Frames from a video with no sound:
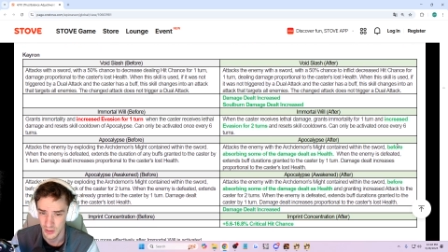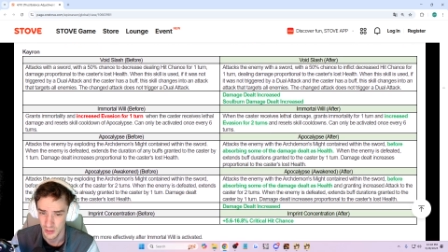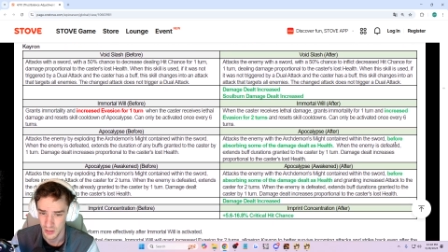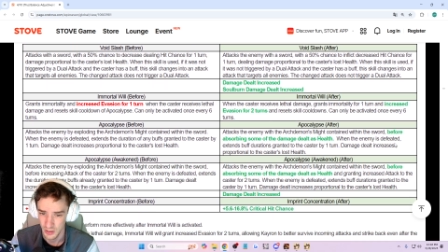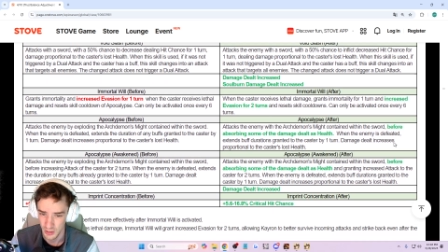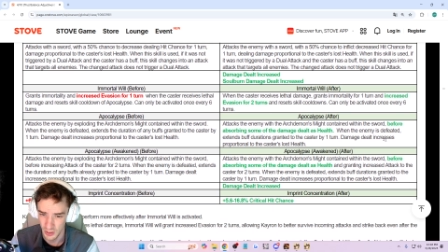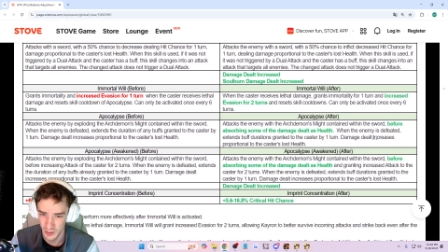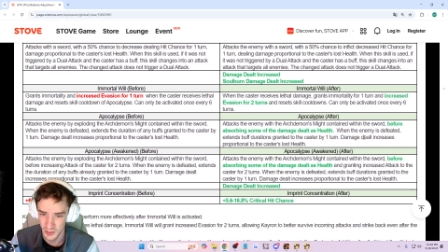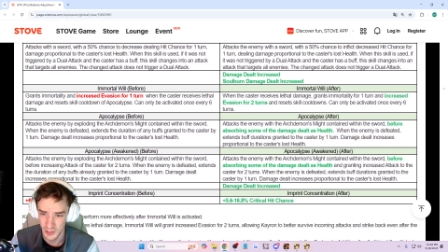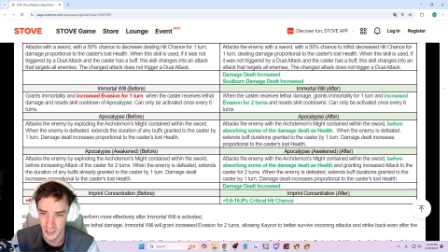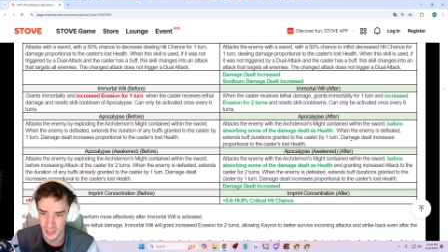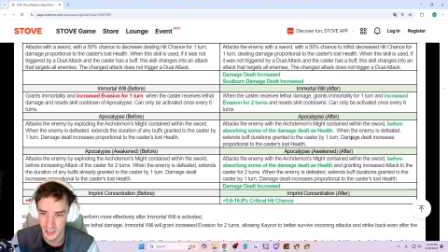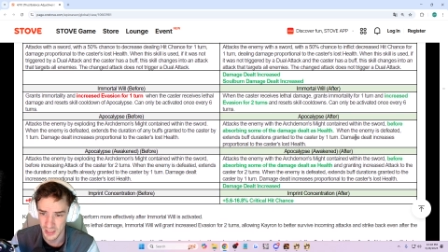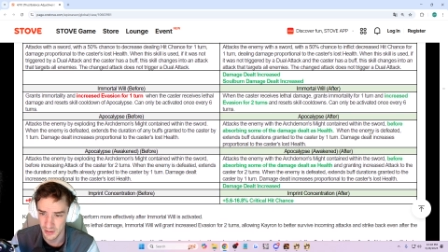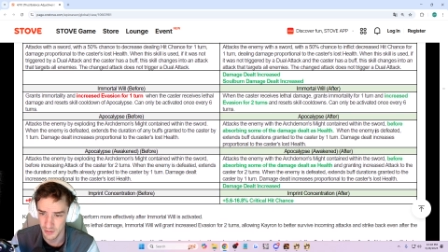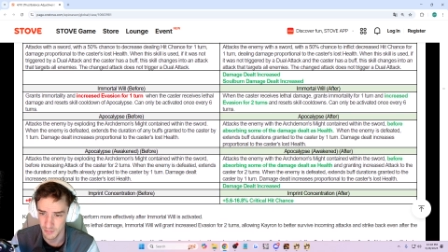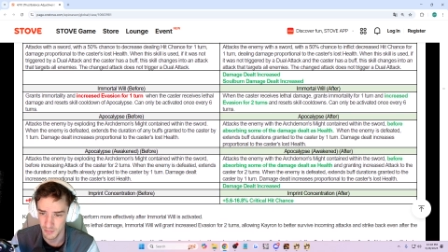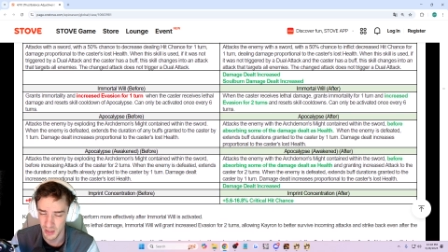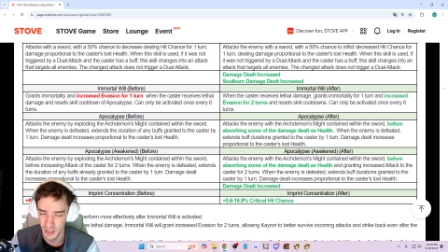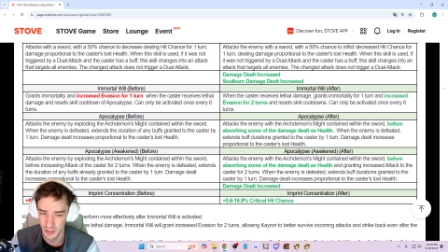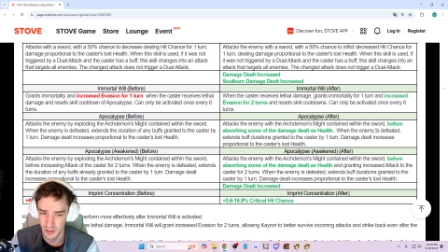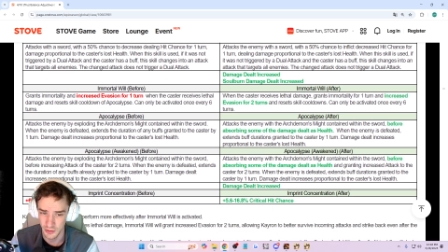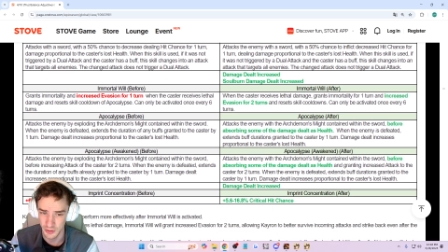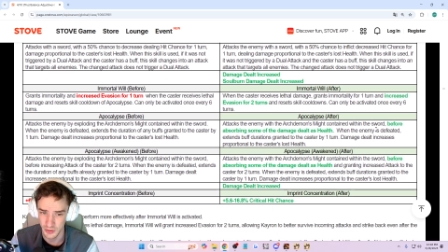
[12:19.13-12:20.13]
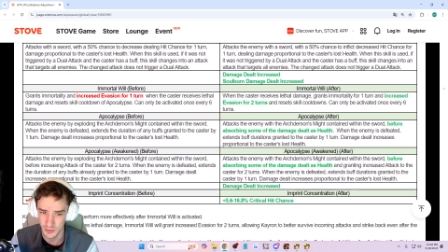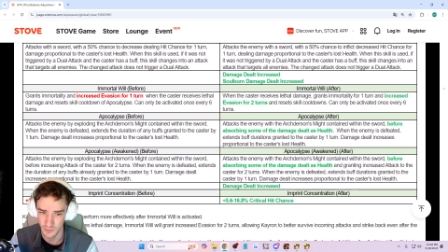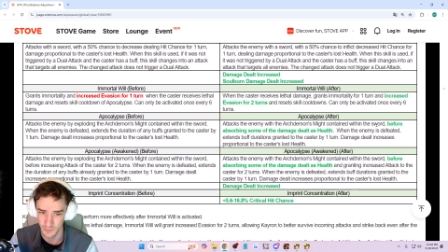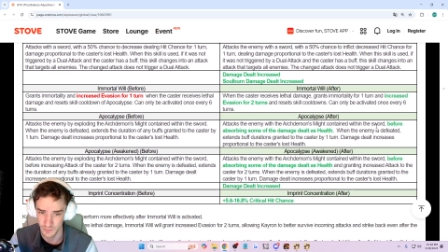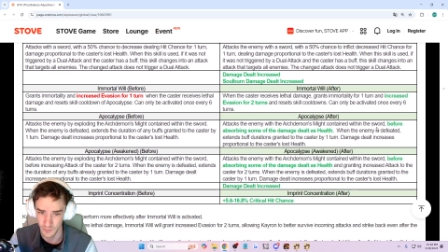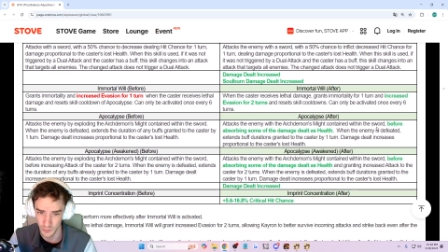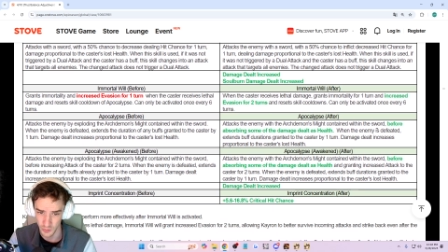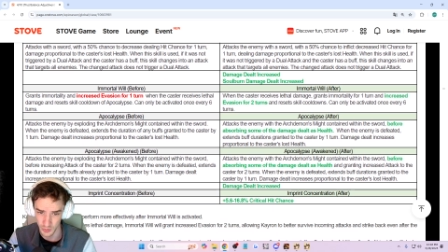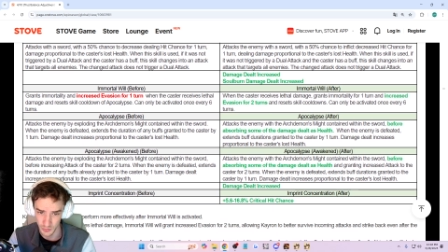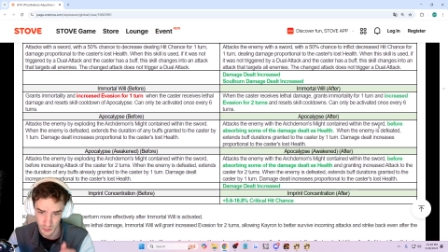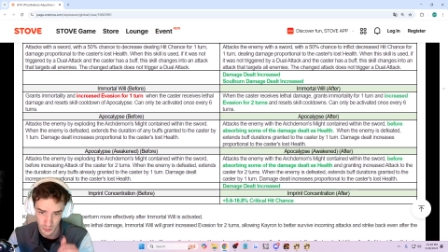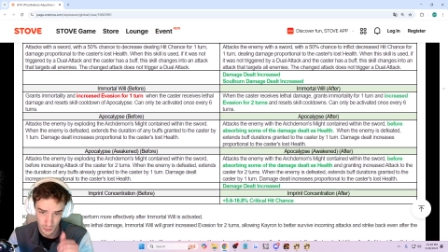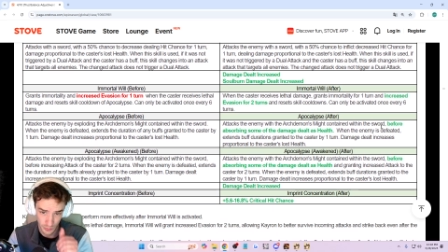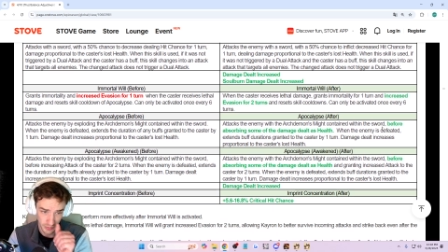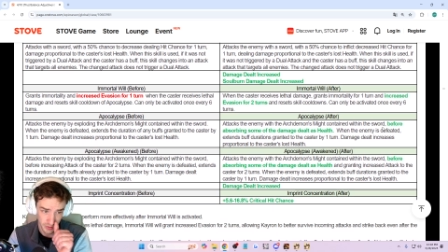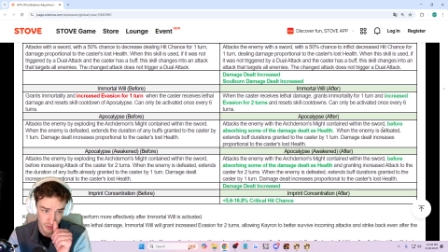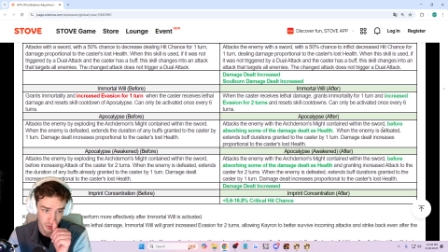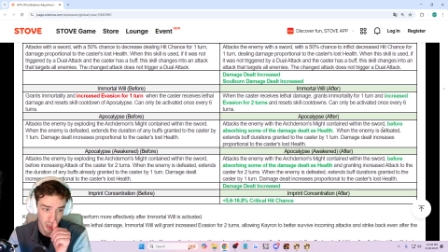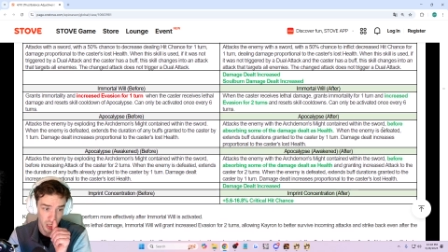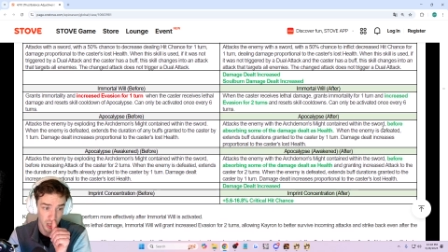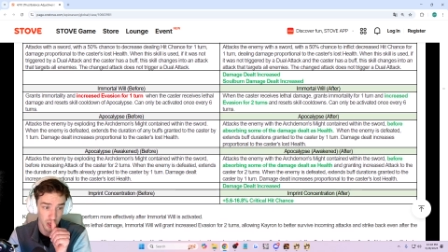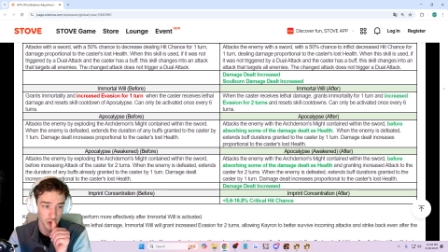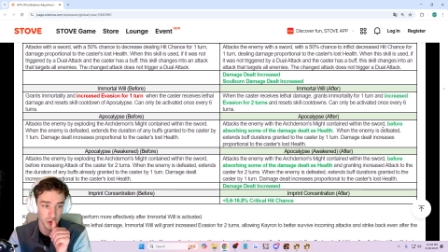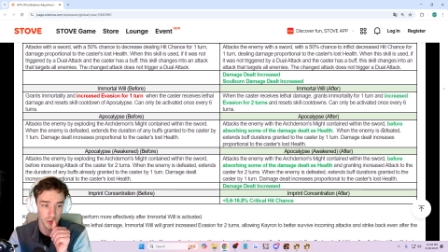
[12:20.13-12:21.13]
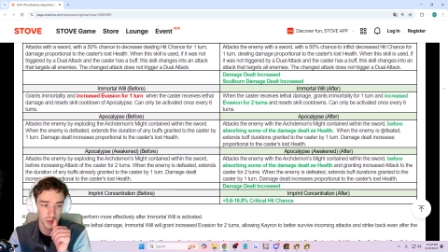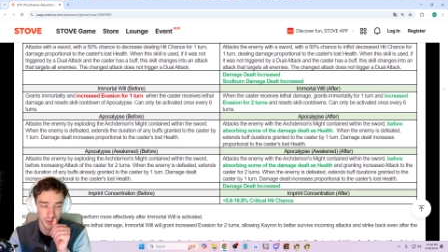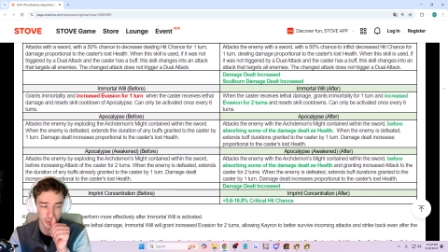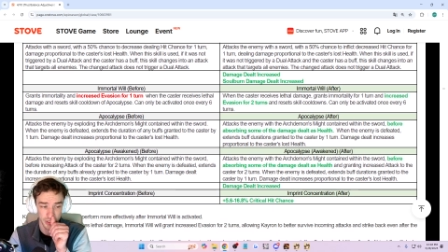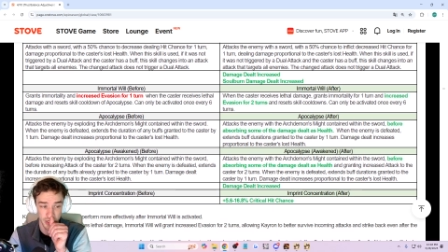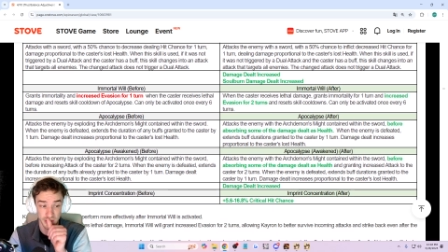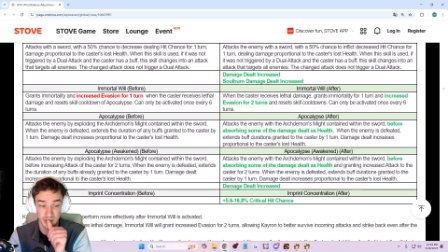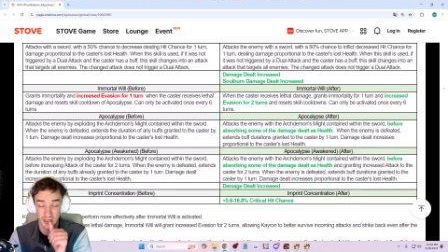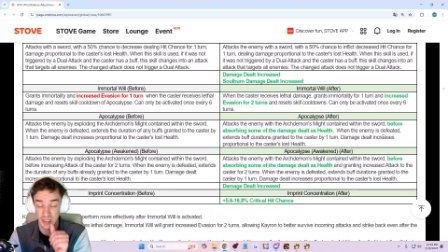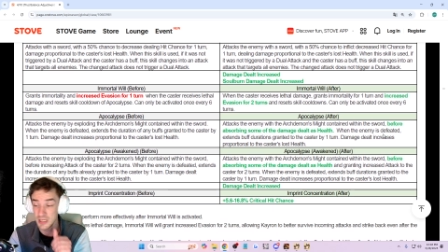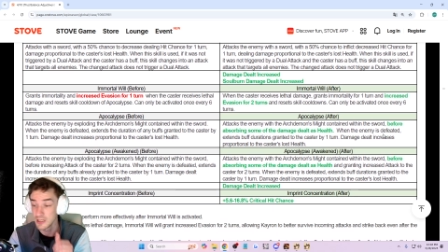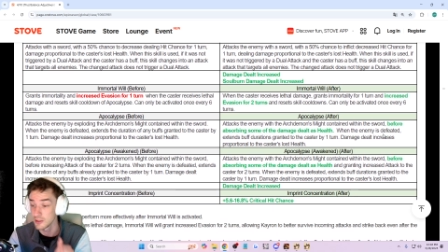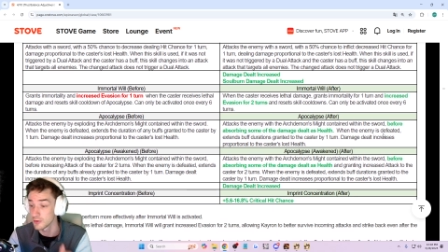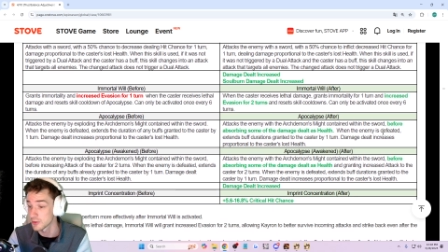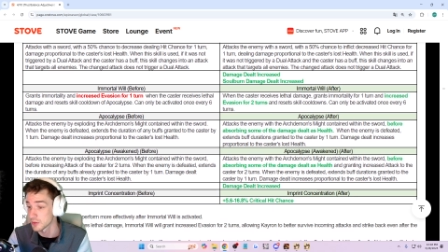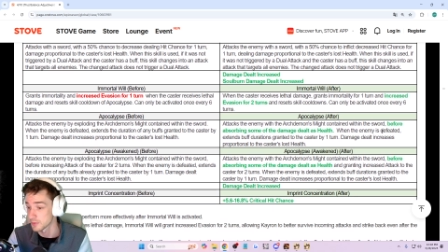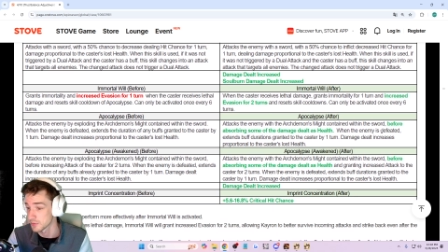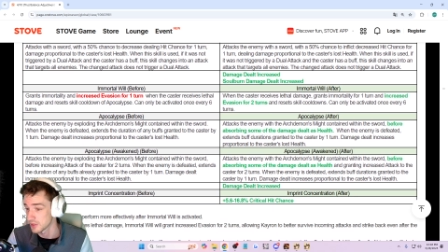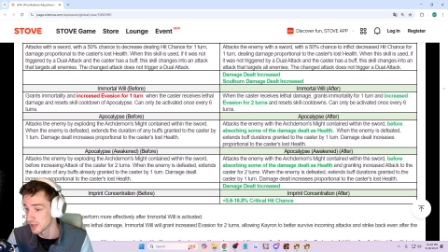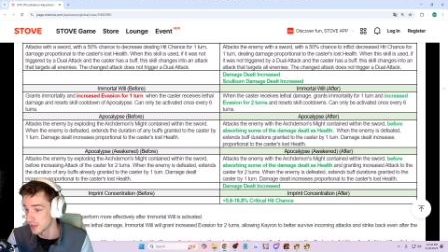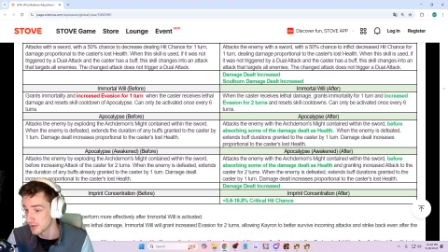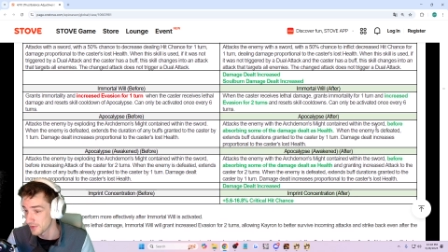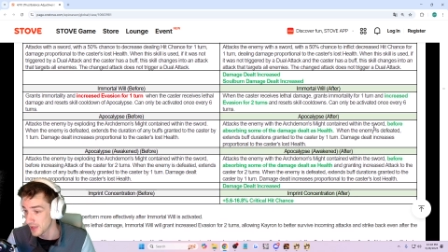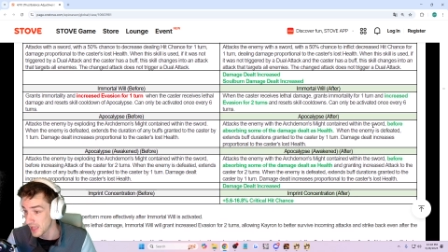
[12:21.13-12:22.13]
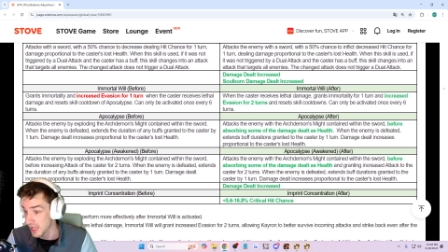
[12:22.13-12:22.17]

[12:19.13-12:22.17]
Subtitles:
Okay, and the Paco's before absorbing. Oh, it's because he heals himself.